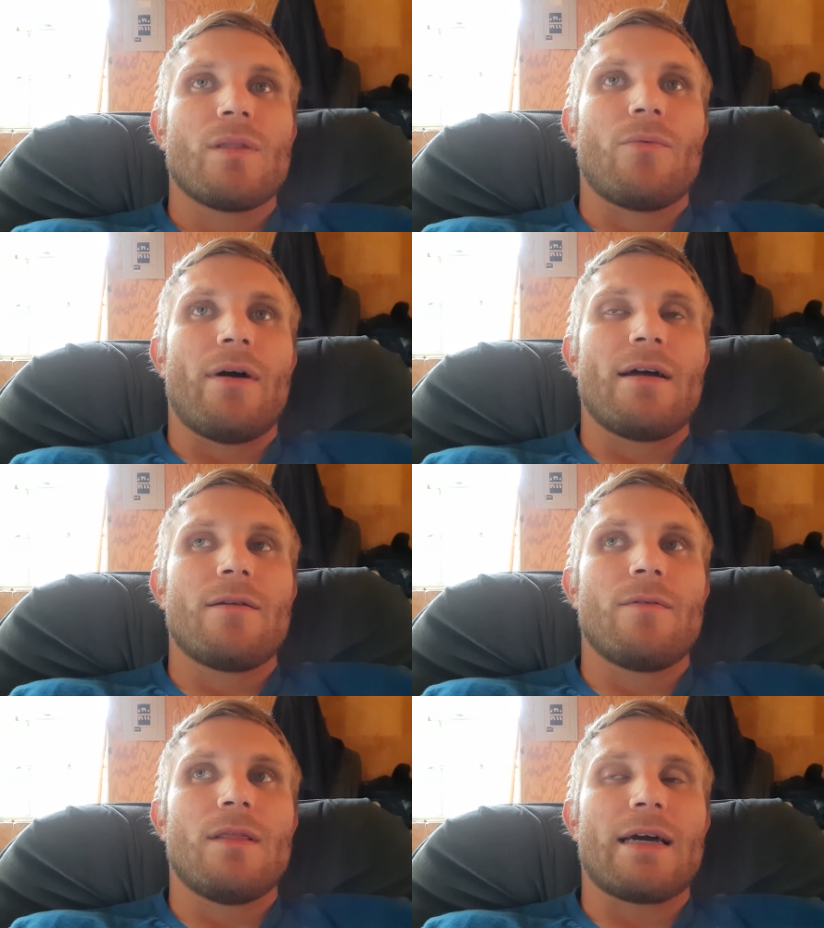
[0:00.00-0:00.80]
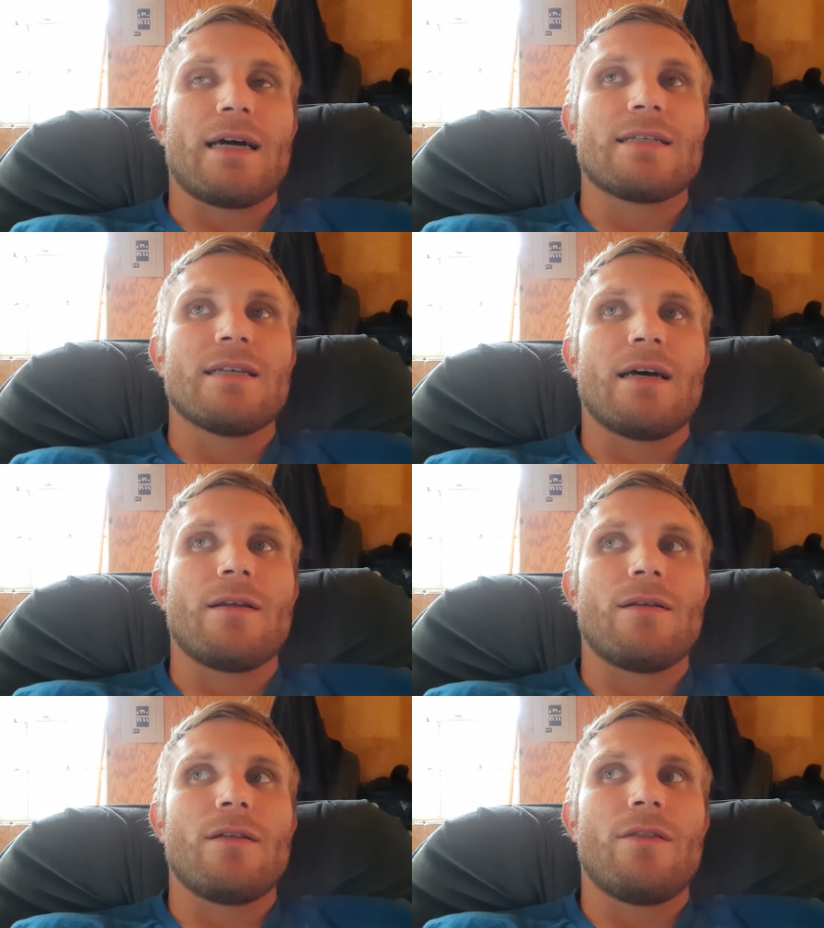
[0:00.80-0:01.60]
right? Like I
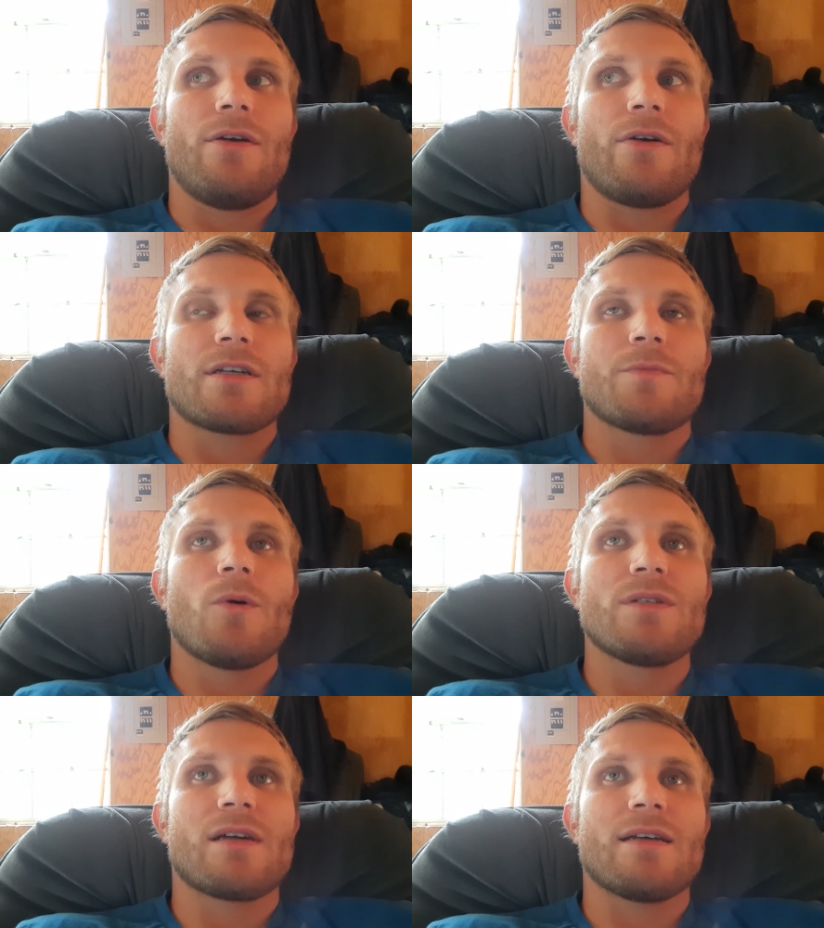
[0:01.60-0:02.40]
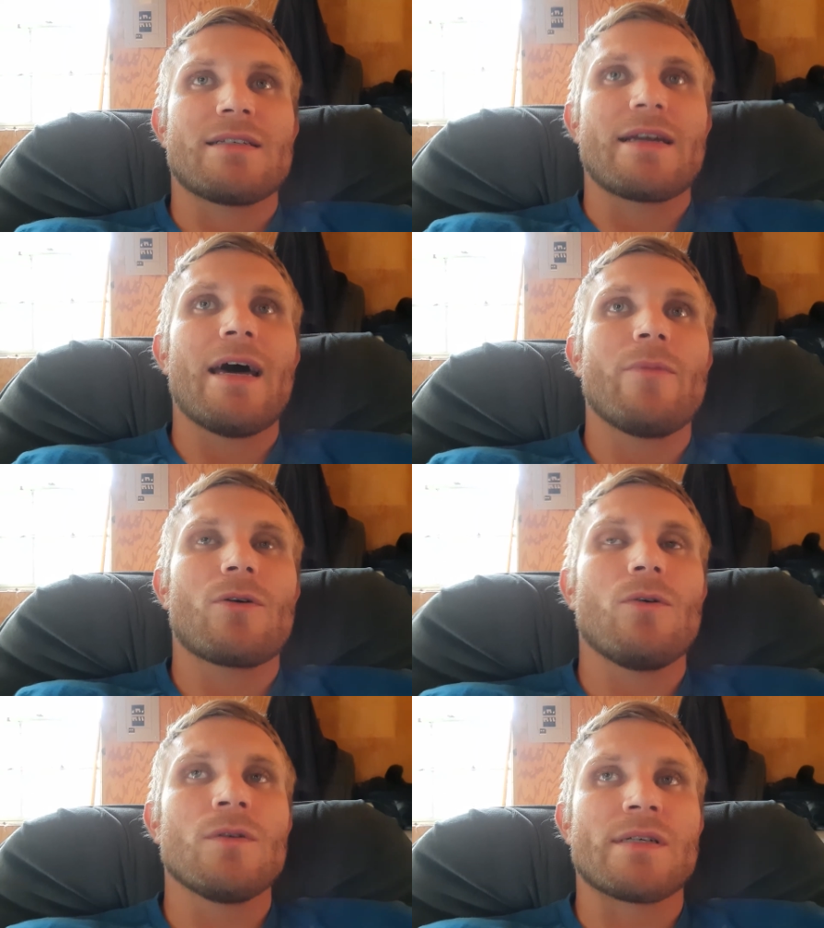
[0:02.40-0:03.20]
said, they're exposing us to
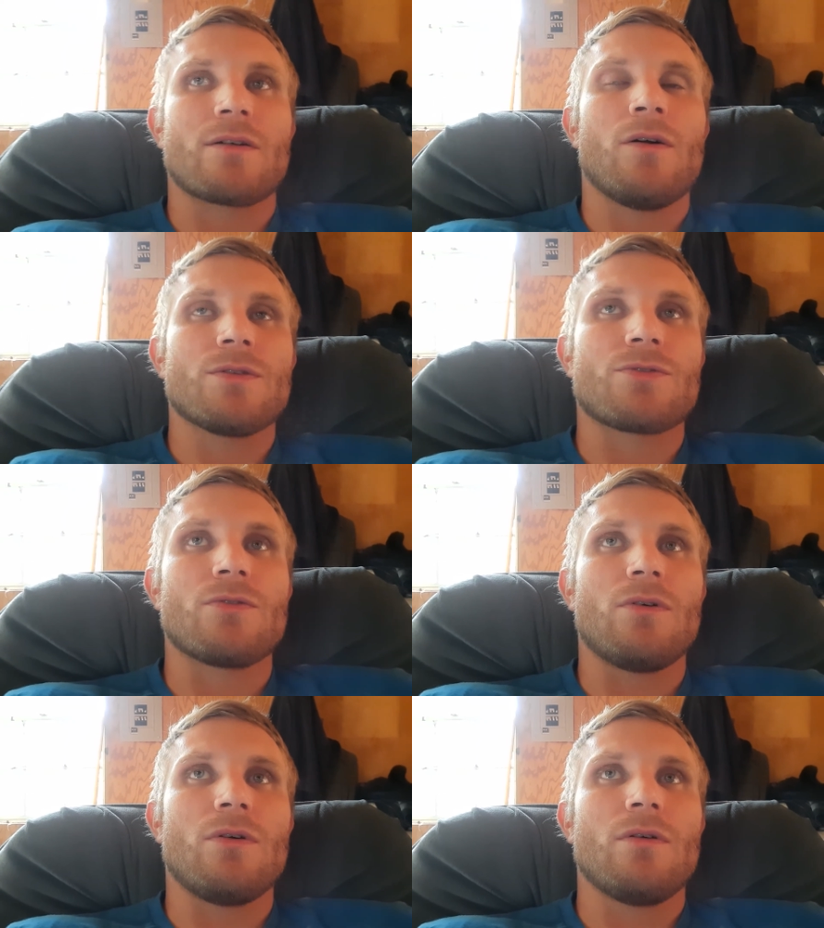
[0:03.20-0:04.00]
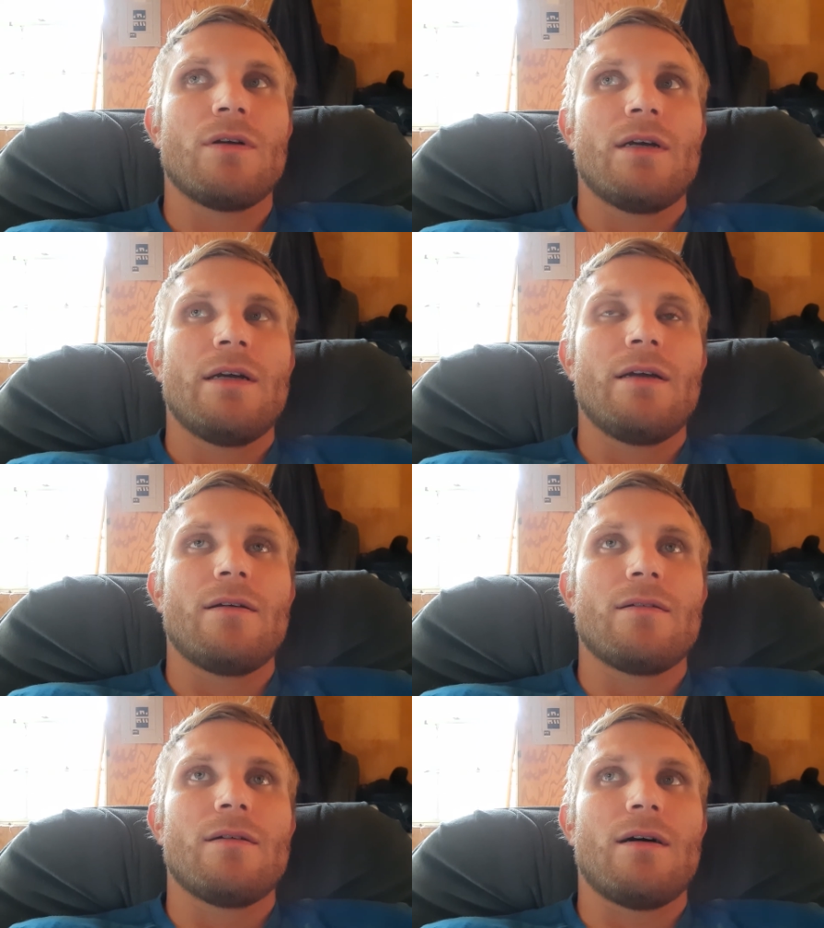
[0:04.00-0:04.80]
chemicals and cultural
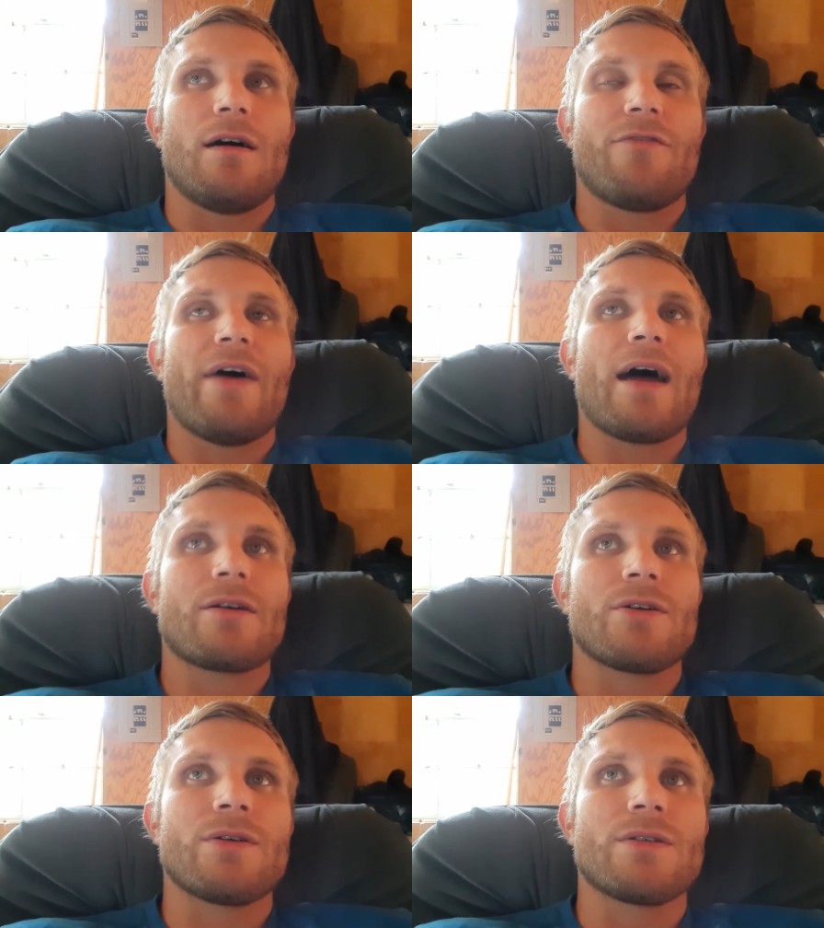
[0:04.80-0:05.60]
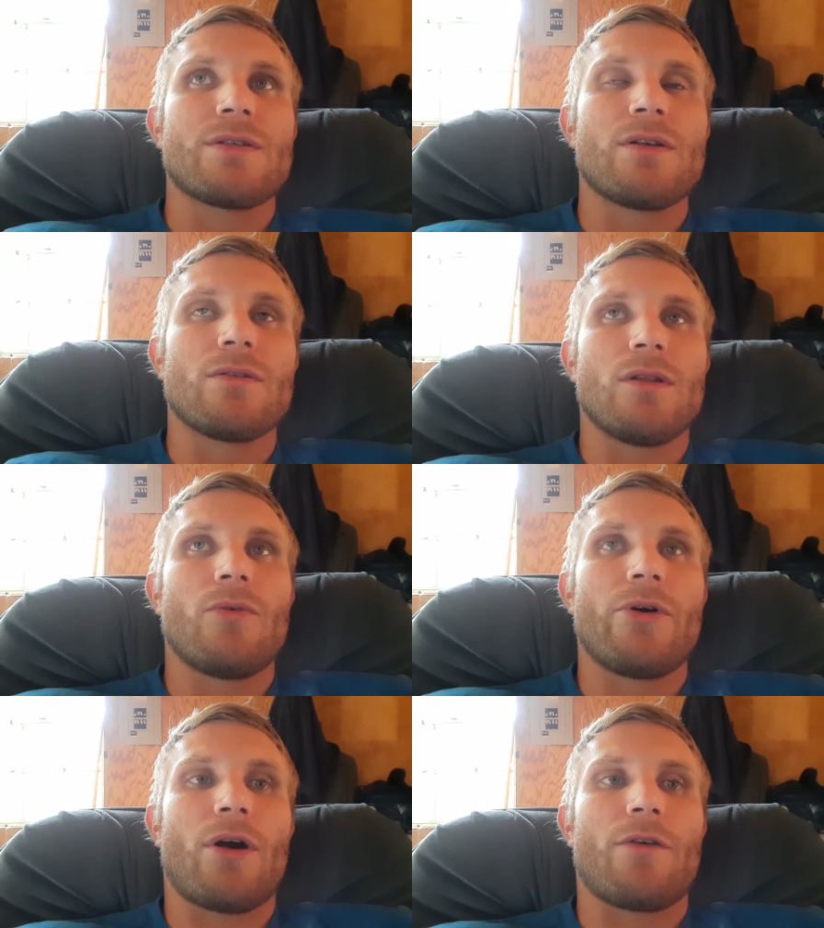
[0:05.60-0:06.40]
factors that are
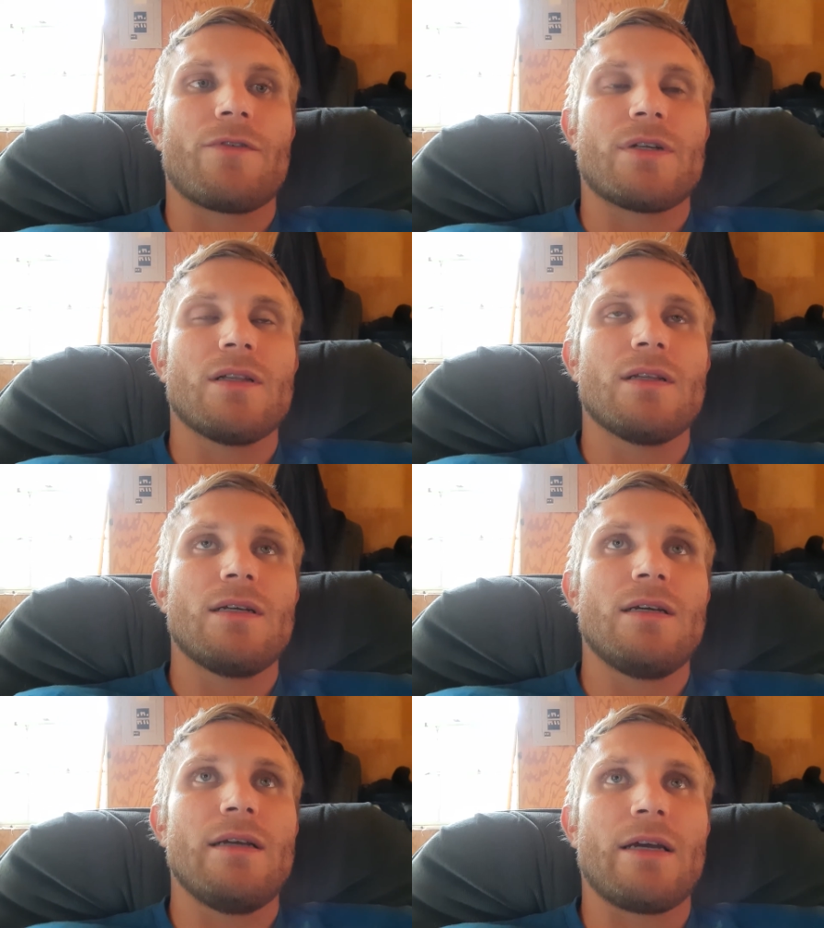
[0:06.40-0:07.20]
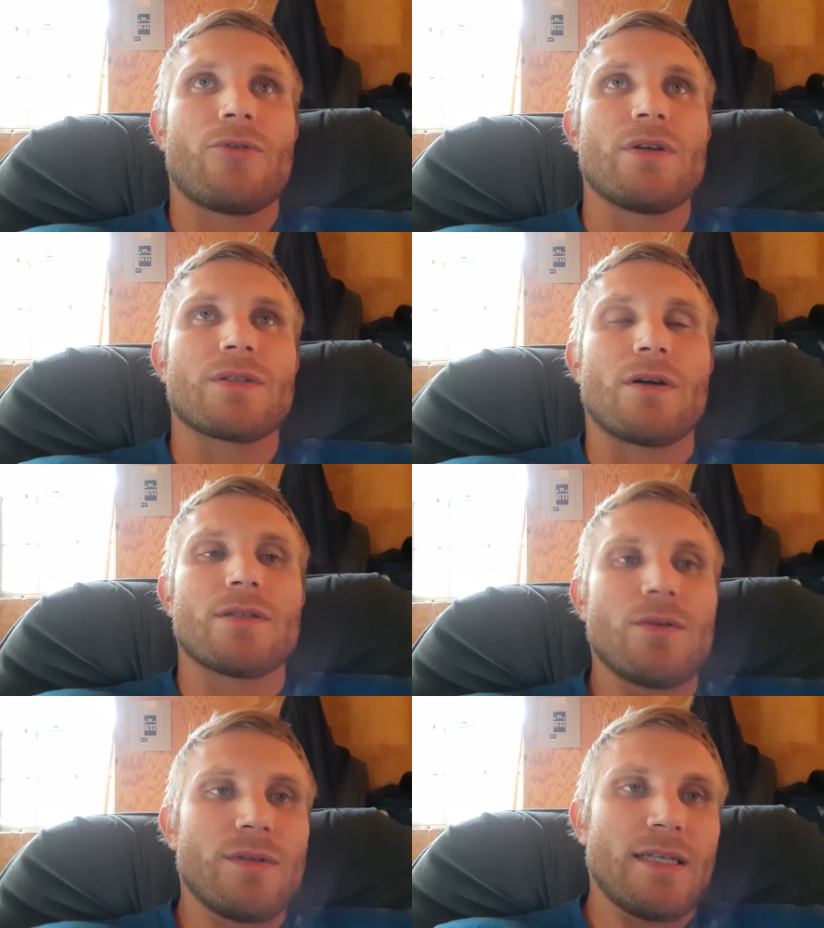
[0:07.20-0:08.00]
lowering our fertility, increasing our
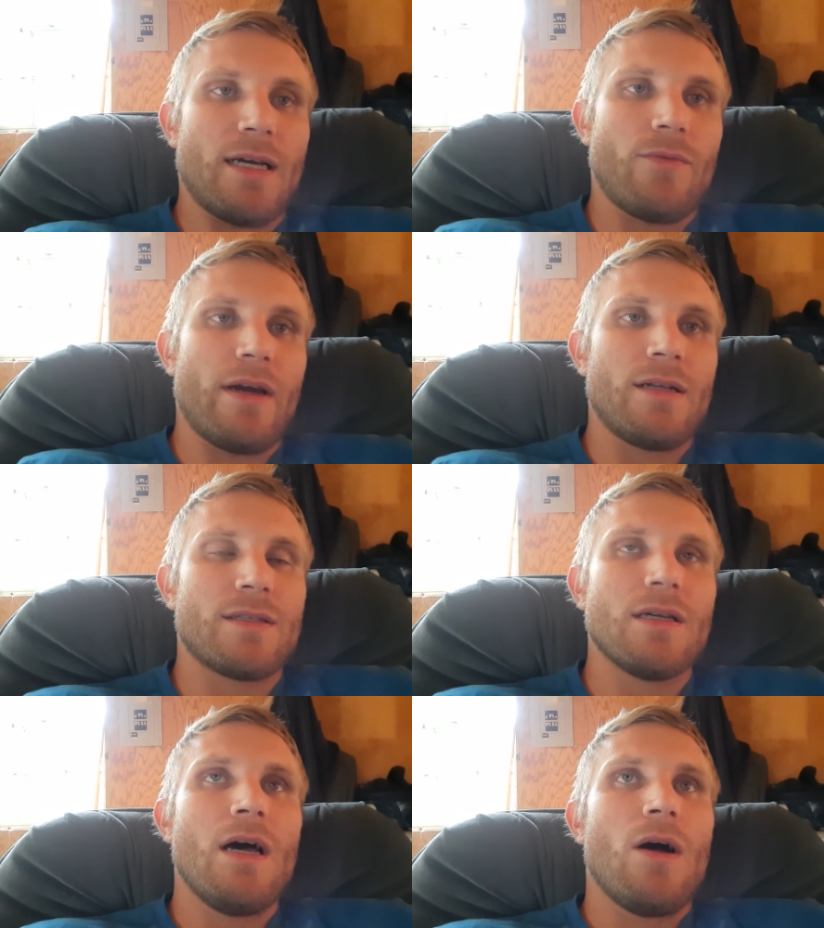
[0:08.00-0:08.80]
suicide rates.